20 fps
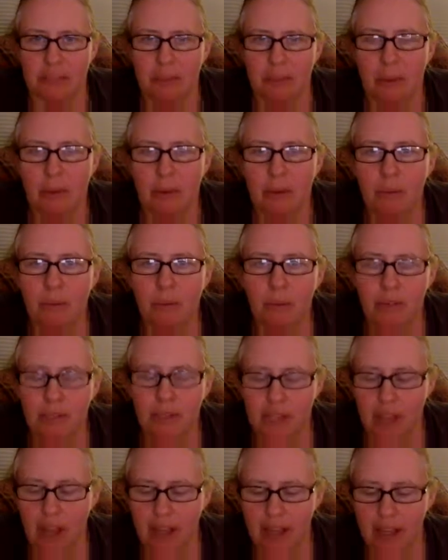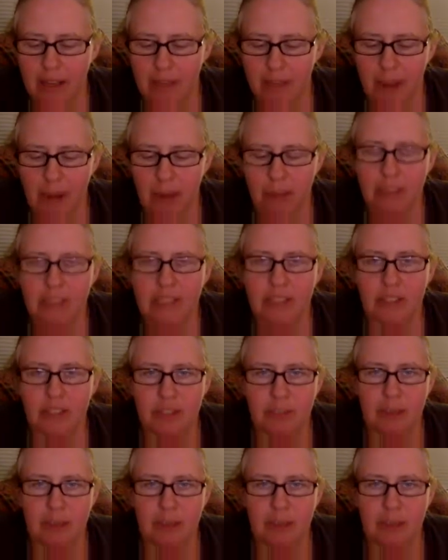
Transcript: but when we're talking about research